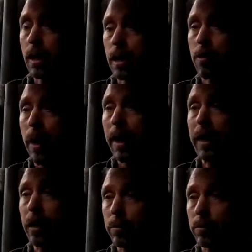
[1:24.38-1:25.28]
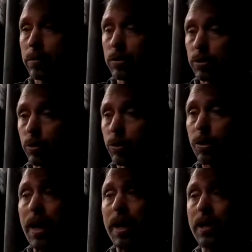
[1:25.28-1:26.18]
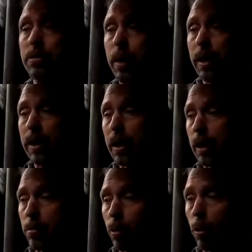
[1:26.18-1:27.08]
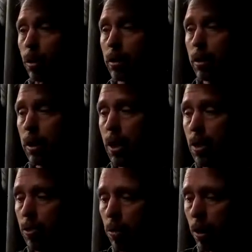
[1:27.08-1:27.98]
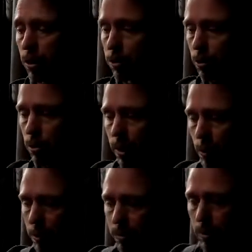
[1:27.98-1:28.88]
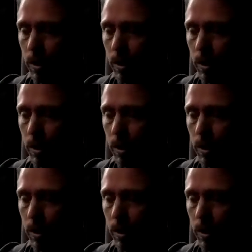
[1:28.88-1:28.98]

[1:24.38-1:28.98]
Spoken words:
combining them so they're not independent anymore, through a control that would